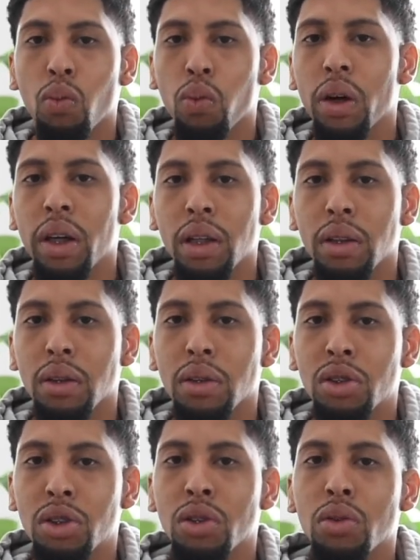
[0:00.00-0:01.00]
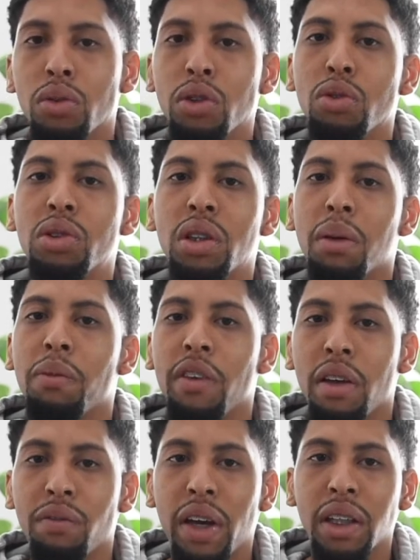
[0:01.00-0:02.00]
what shoe you
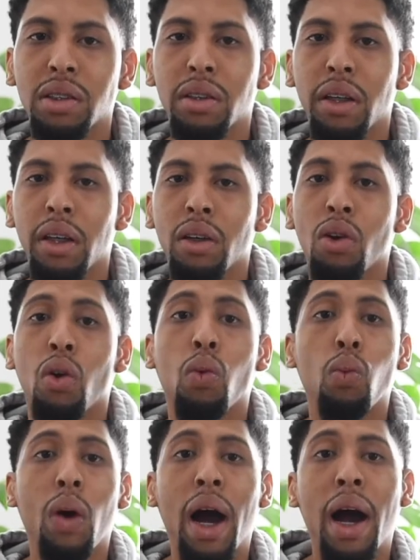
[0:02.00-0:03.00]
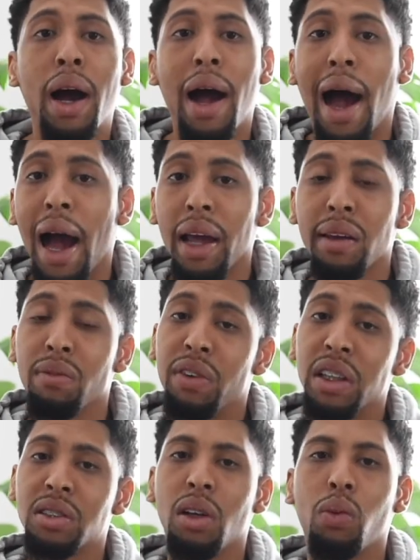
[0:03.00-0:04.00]
should invest in, why I
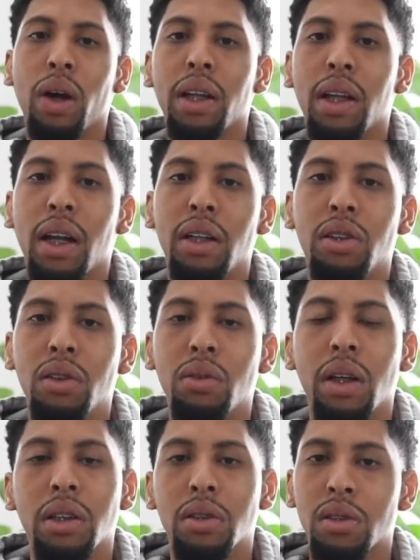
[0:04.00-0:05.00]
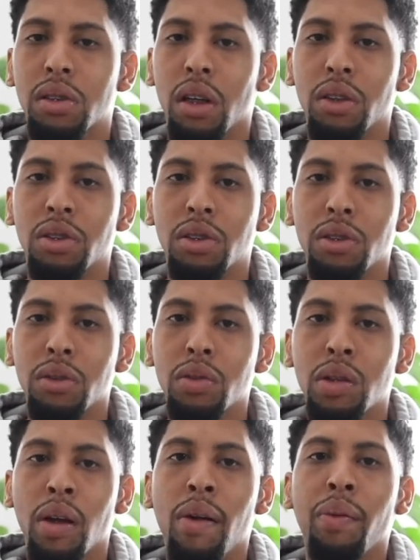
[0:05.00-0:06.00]
invest the way that I do into certain
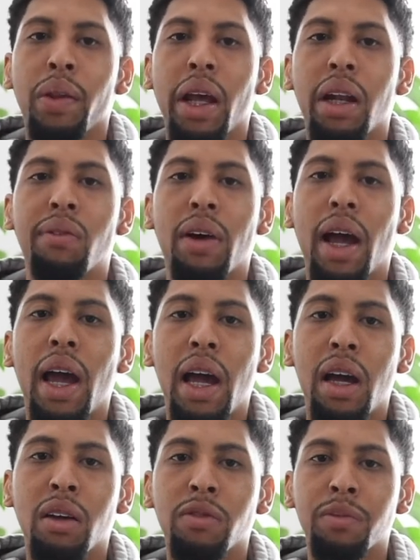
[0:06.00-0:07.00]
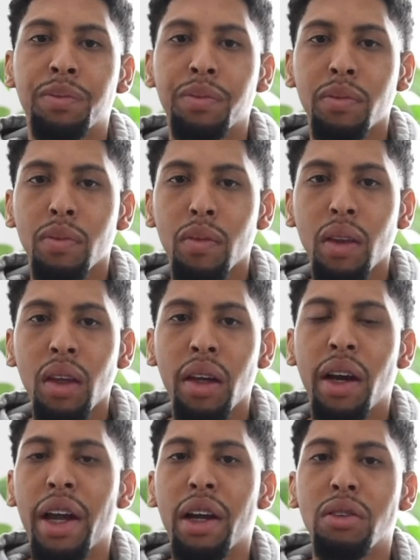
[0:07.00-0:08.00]
shoes. And if I have
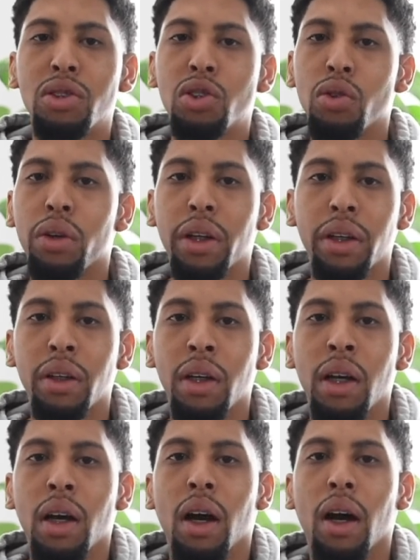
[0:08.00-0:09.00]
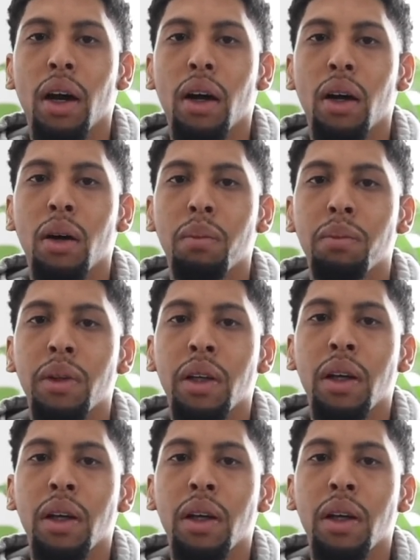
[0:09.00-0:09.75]
an Air Jordan, I